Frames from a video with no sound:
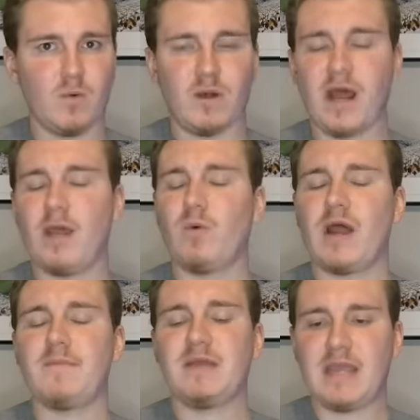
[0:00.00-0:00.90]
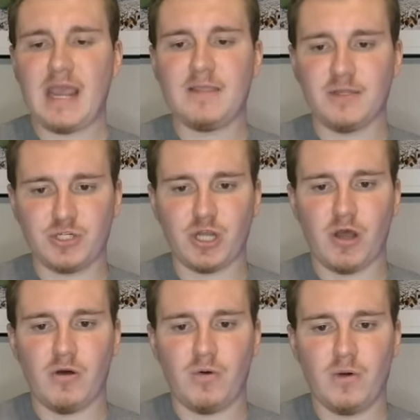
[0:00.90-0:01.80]
when I began the
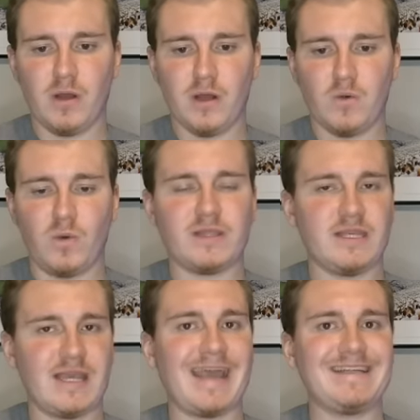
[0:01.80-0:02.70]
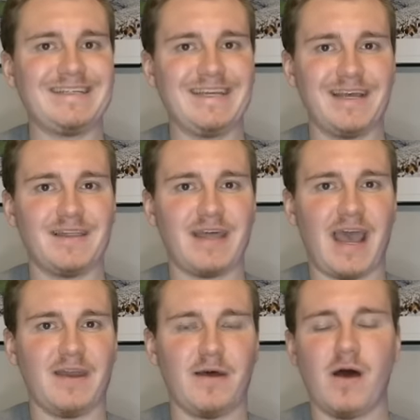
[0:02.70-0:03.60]
show with the idea
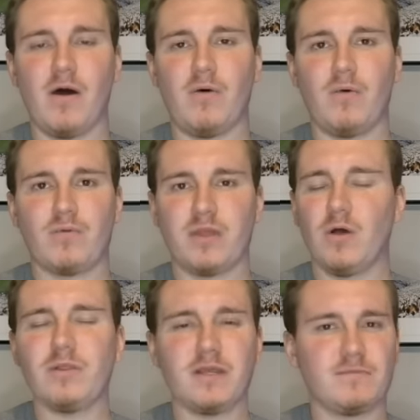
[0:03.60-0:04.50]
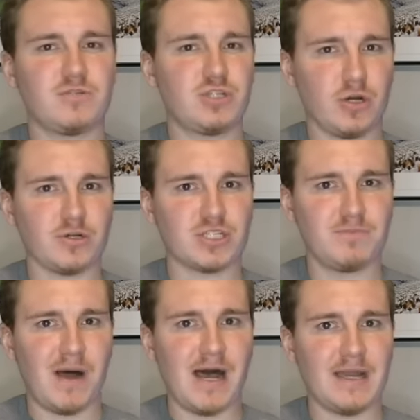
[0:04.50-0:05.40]
that, oh, the only sure
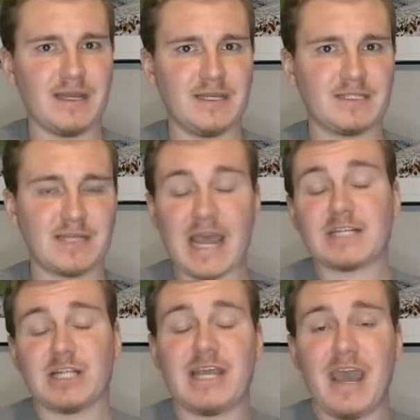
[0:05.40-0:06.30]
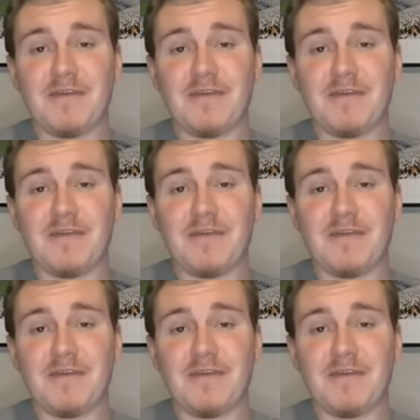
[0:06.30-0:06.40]
spot is actually